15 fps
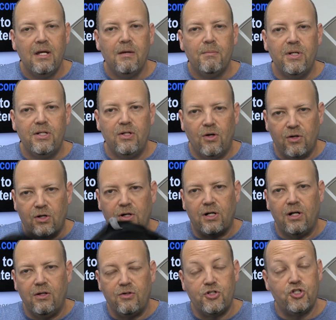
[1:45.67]
but darker
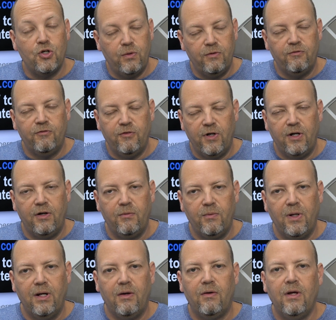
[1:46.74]
colors show it very
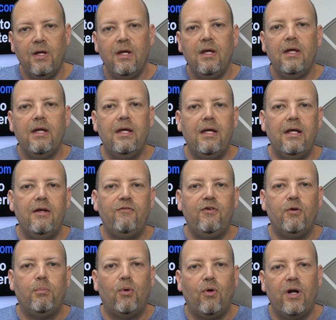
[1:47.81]
well. And if
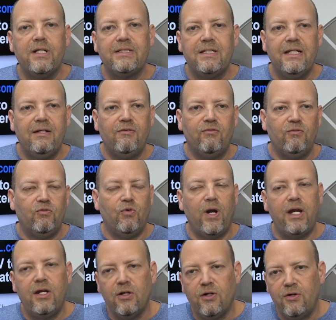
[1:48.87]
you're pressing
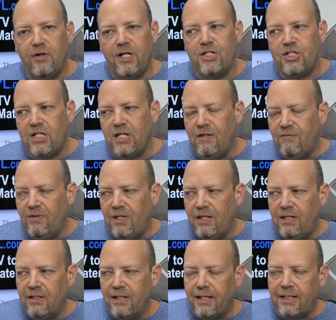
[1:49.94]
regular
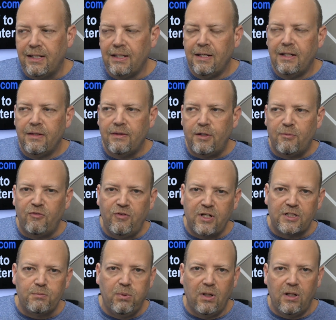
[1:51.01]
HTV like
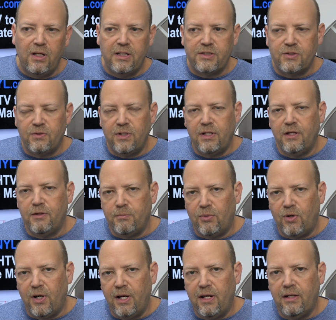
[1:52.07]
ThermoFlex Plus or another
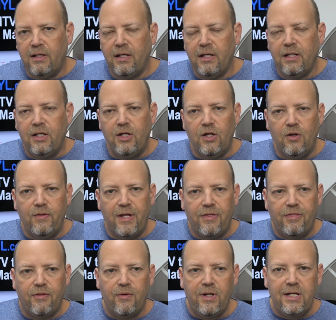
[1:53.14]
brand, you know, that
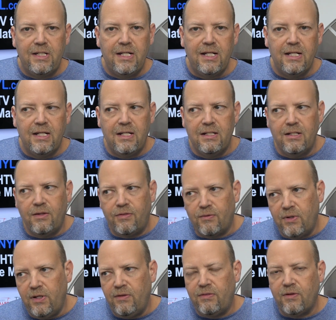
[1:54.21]
310 to
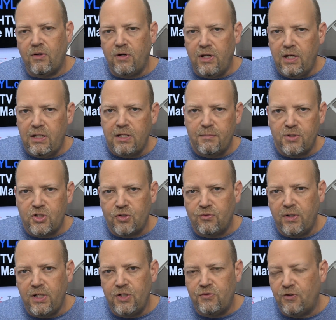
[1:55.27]
330 temperature
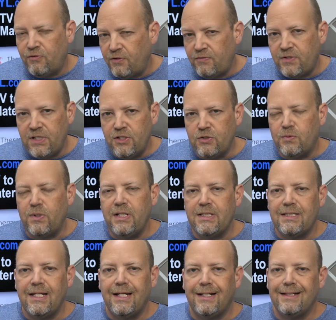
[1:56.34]
range for 15-20
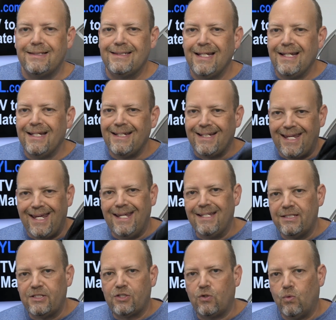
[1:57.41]
seconds can
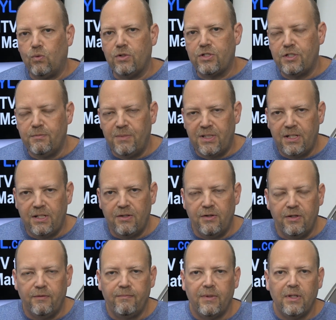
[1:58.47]
scorch the material.